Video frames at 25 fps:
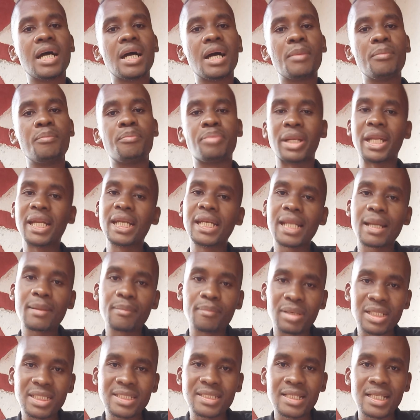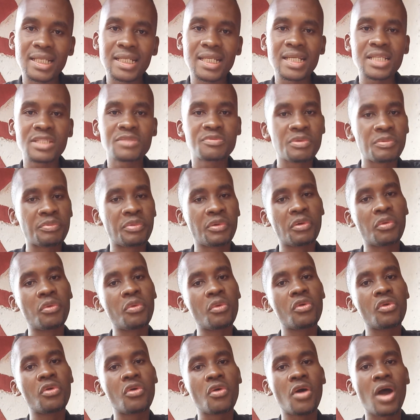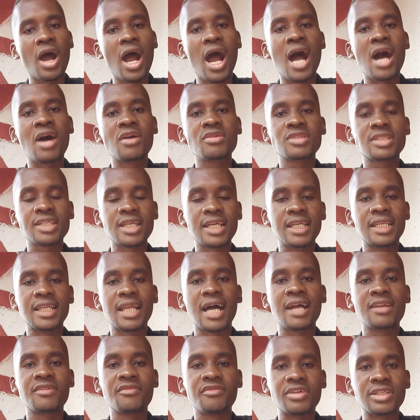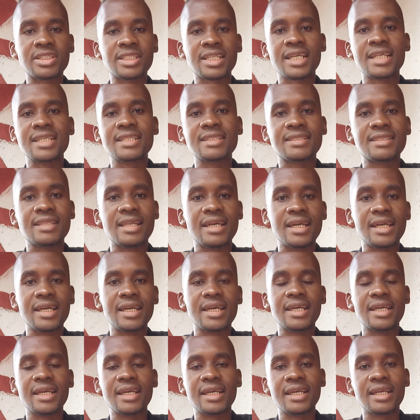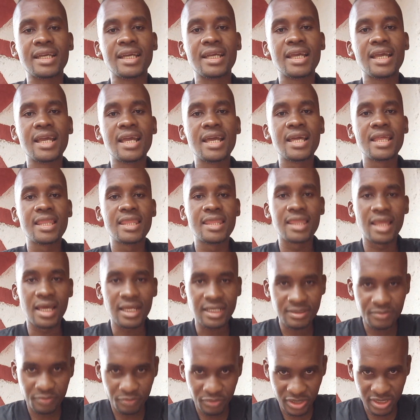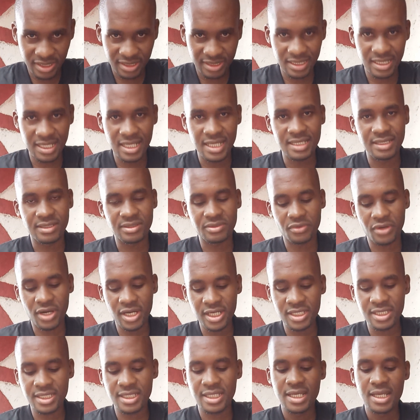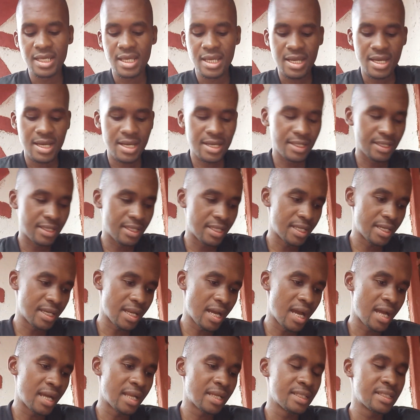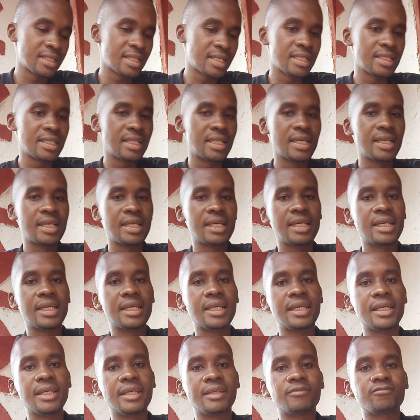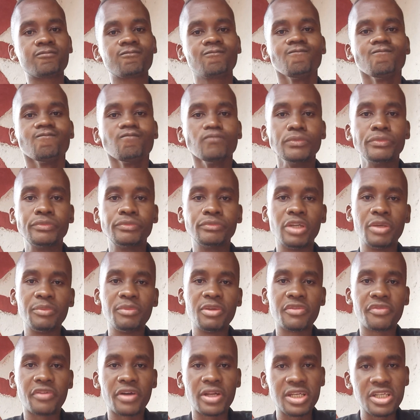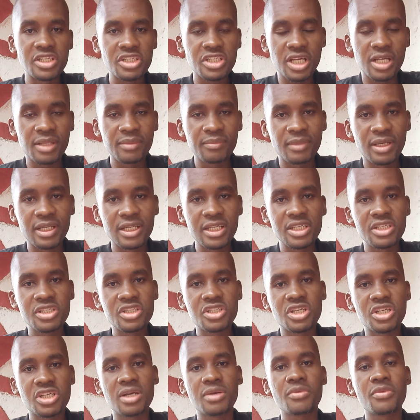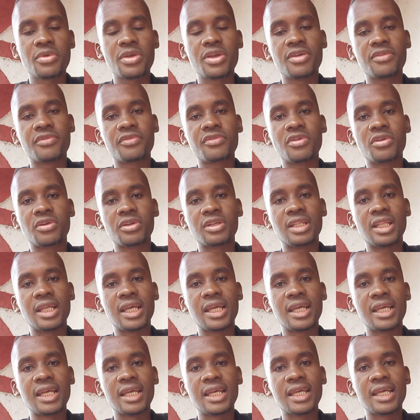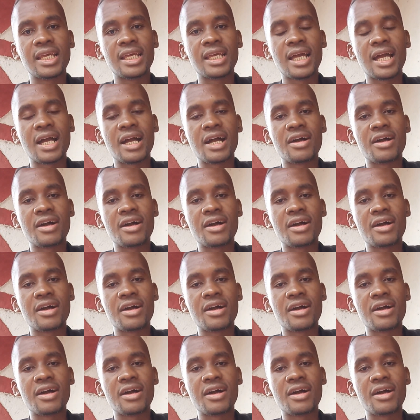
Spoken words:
brand ambassadors, people who will go out and advertise that business, right? And then under the maybe financial manager, we have got the